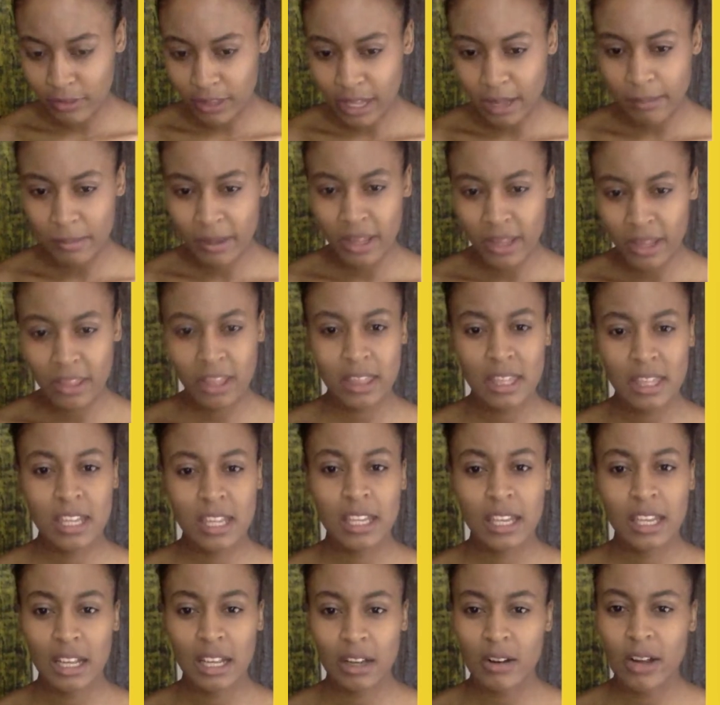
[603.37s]
of them and they're
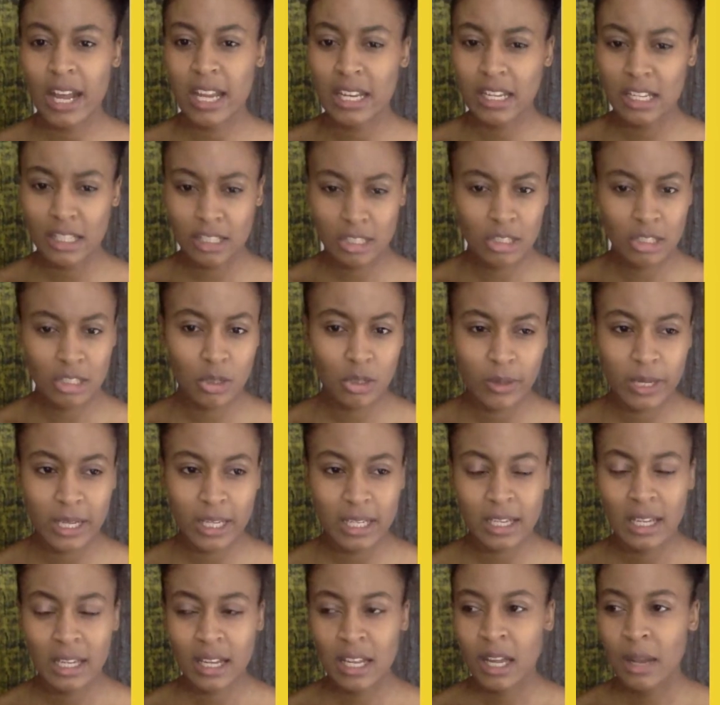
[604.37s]
thinking, oh, I need to do
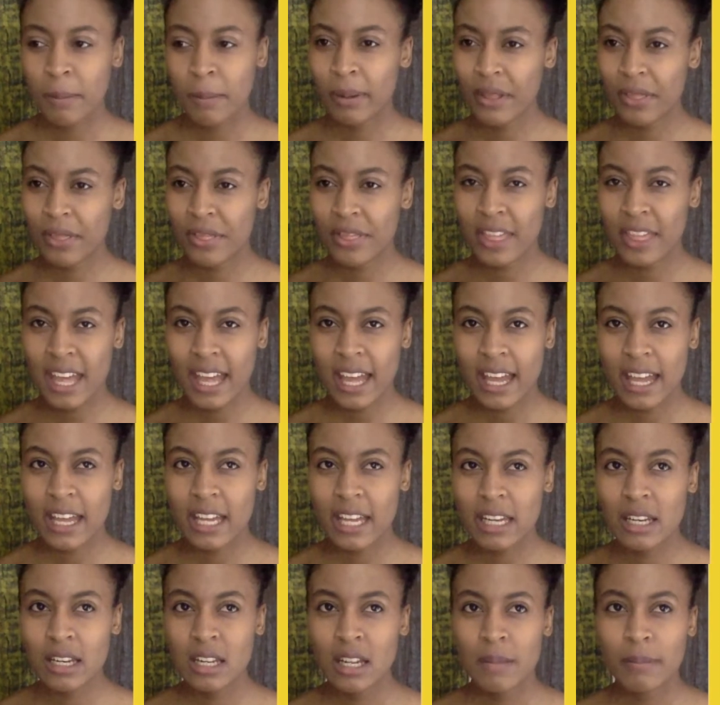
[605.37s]
it. But
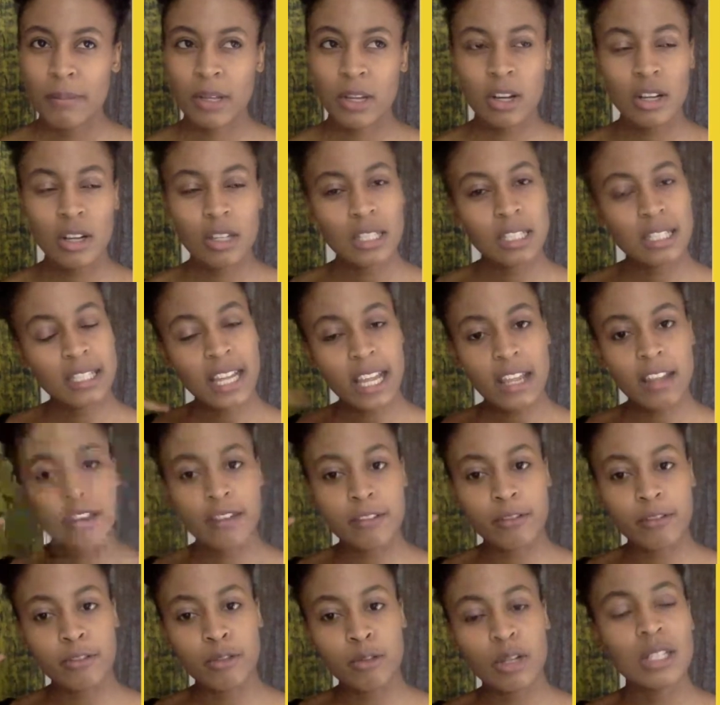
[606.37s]
then, because
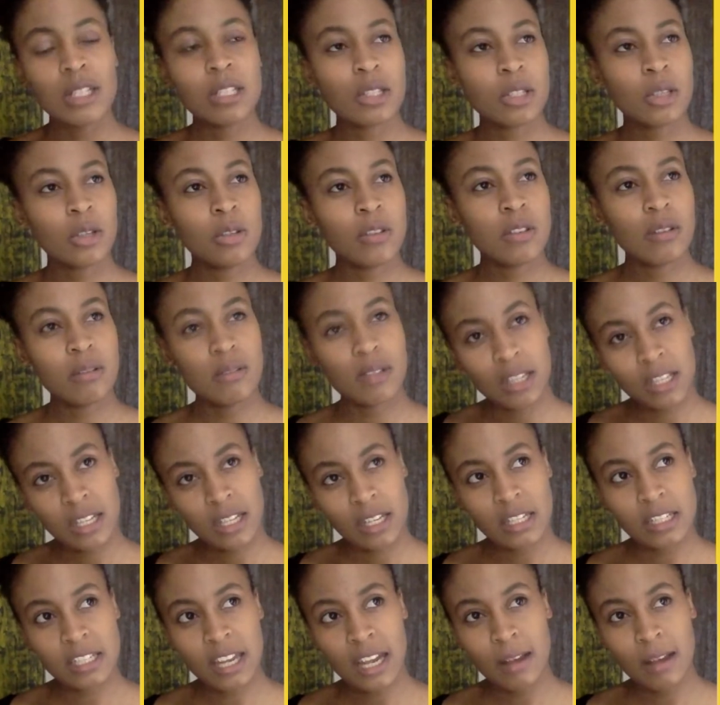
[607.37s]
they've once told them that
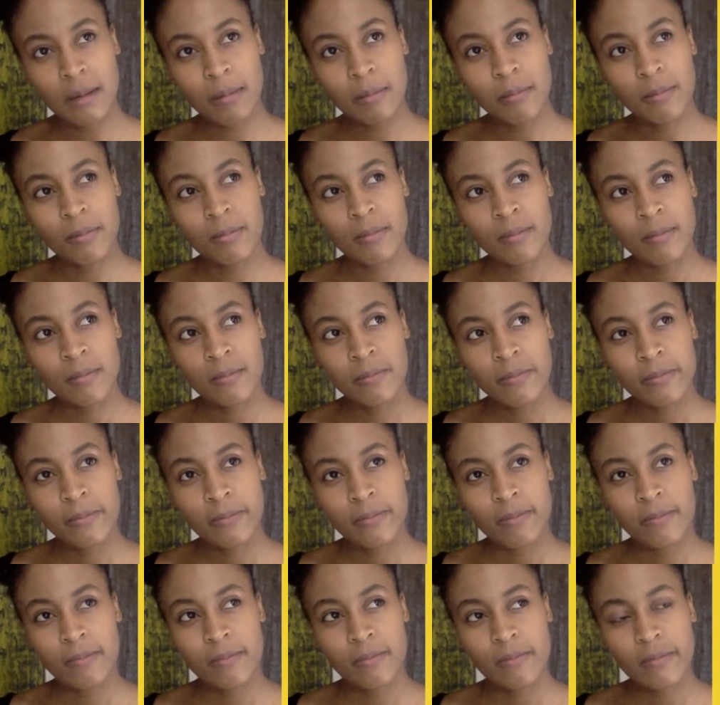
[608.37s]
they're dumb,
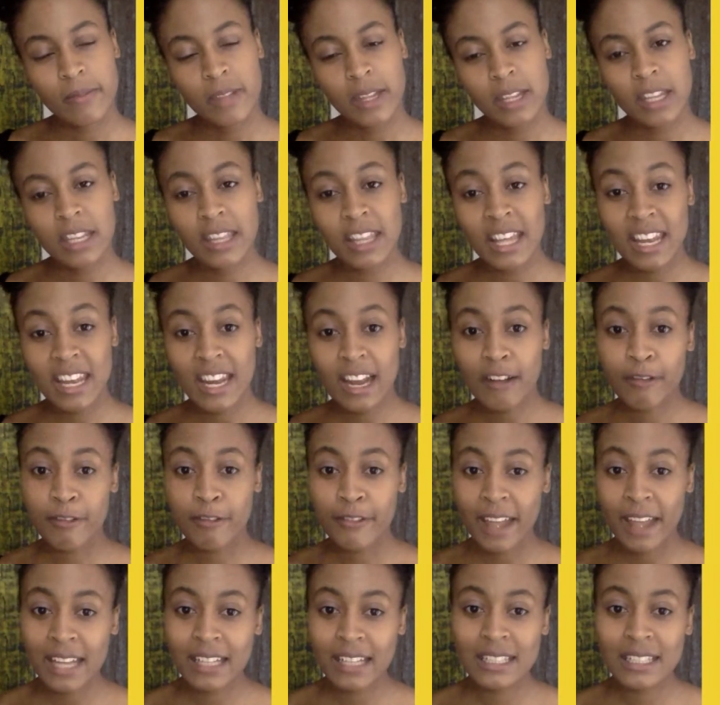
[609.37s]
it then
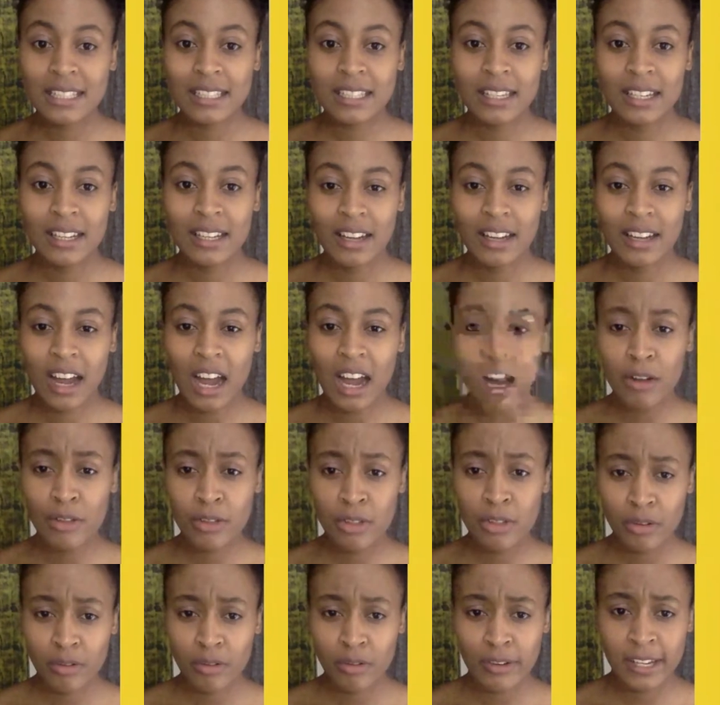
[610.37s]
affects
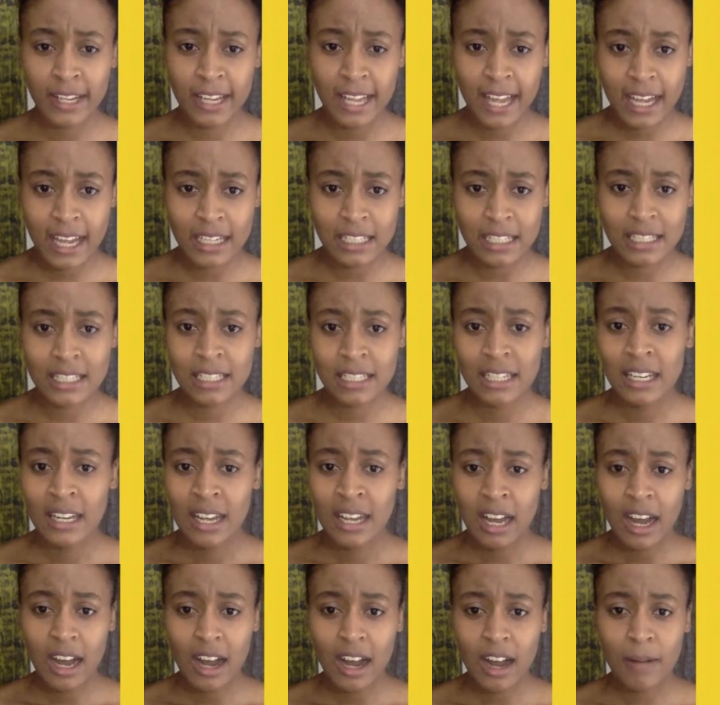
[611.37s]
how they react.
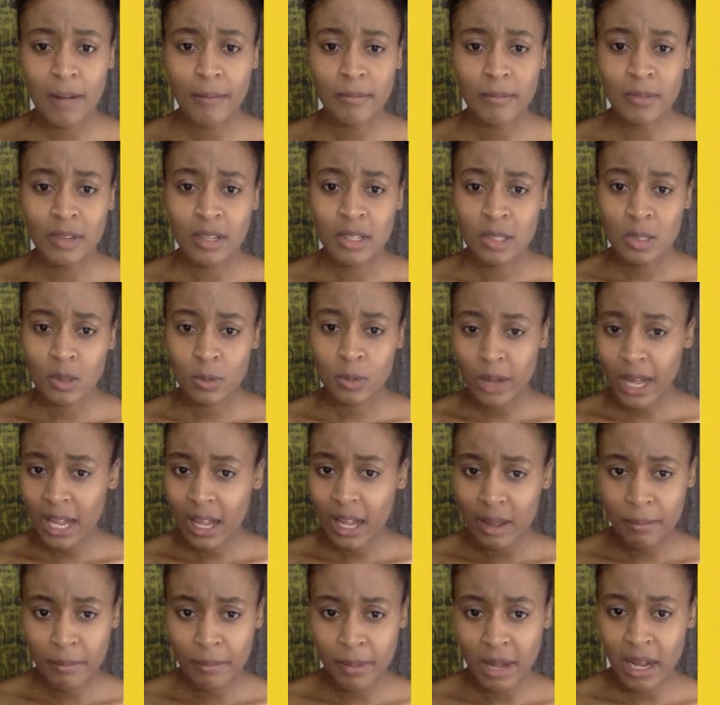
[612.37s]
Um, so
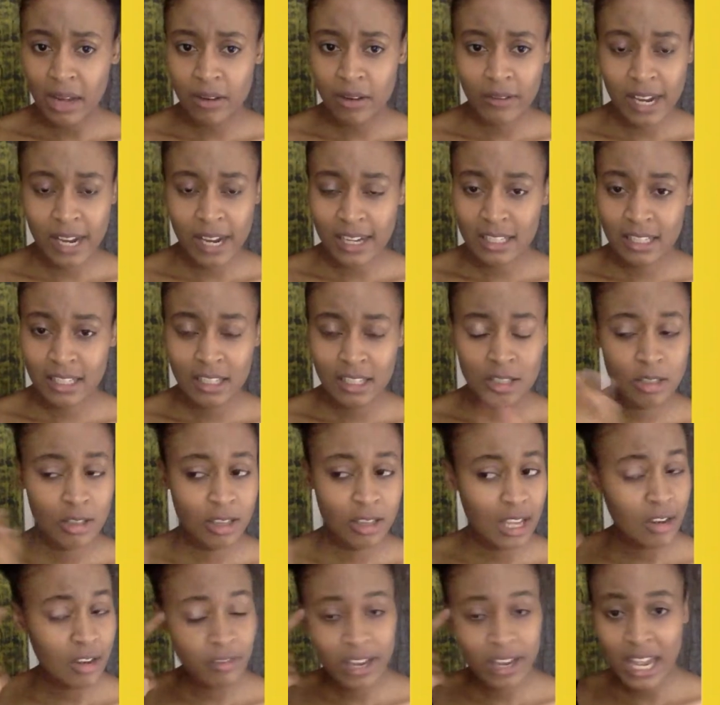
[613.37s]
what am I reacting
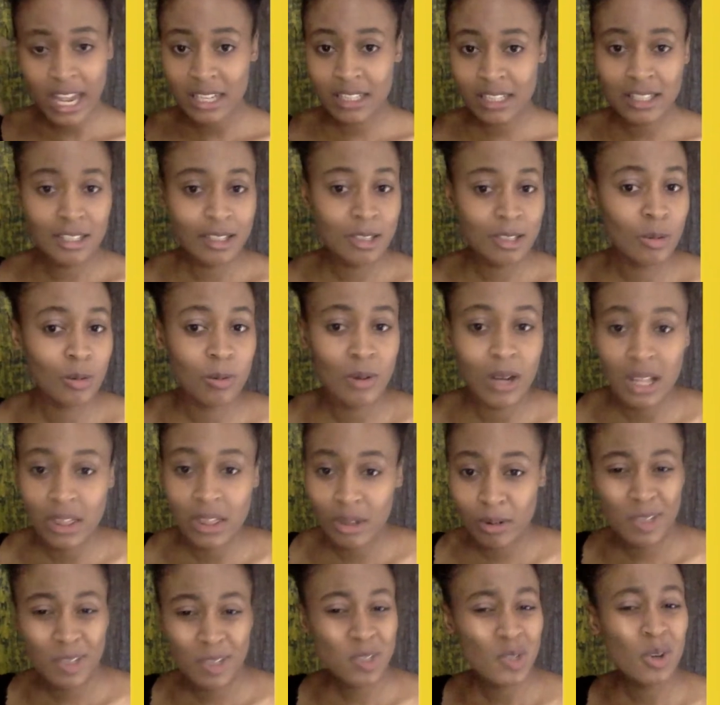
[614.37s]
to? They're reacting to
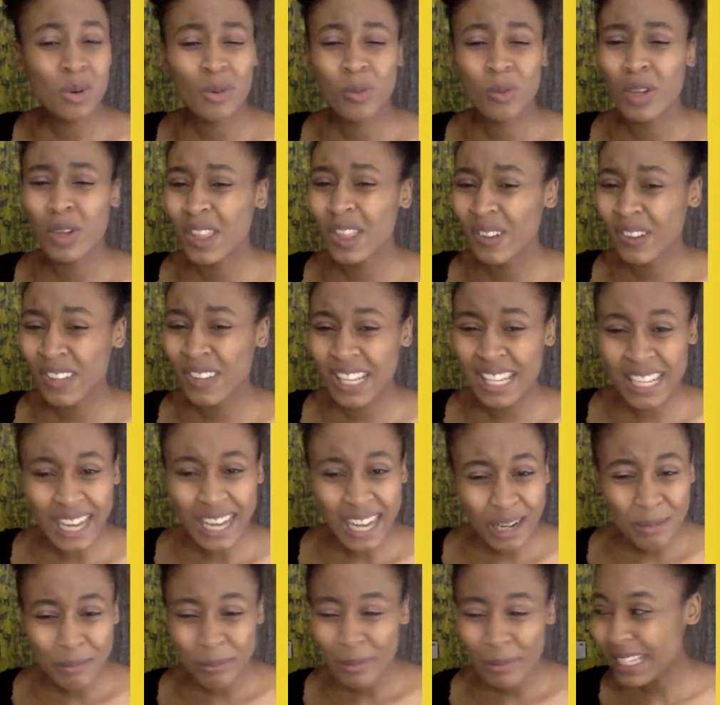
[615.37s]
what they were told when they were
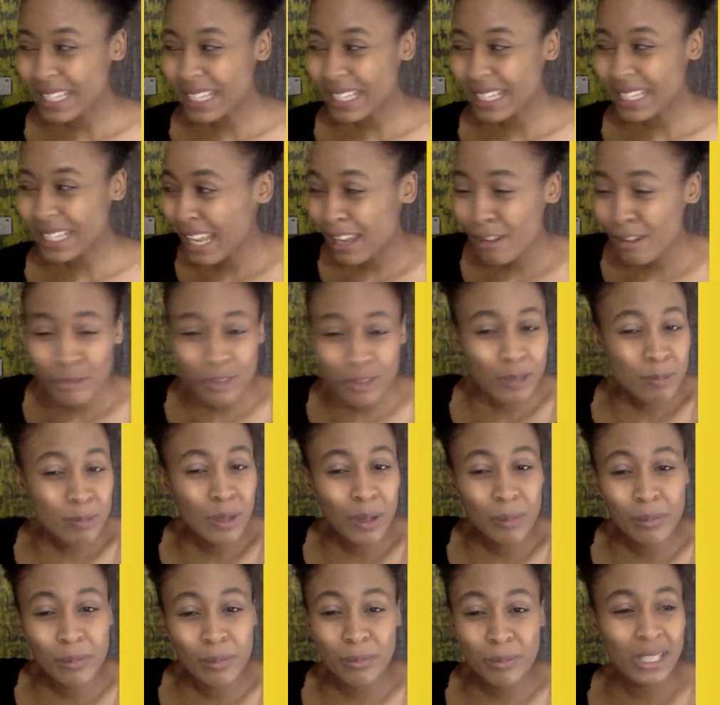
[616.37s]
young by Dave, who's
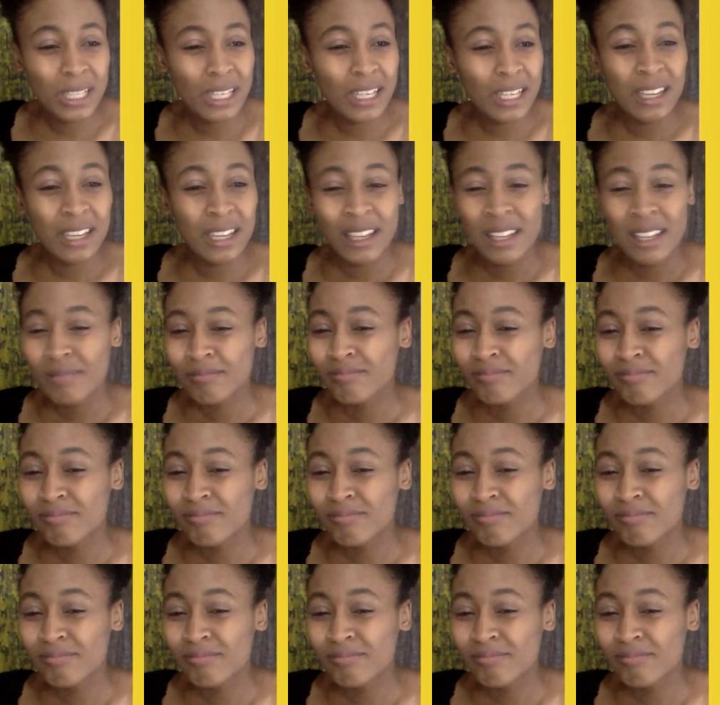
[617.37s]
probably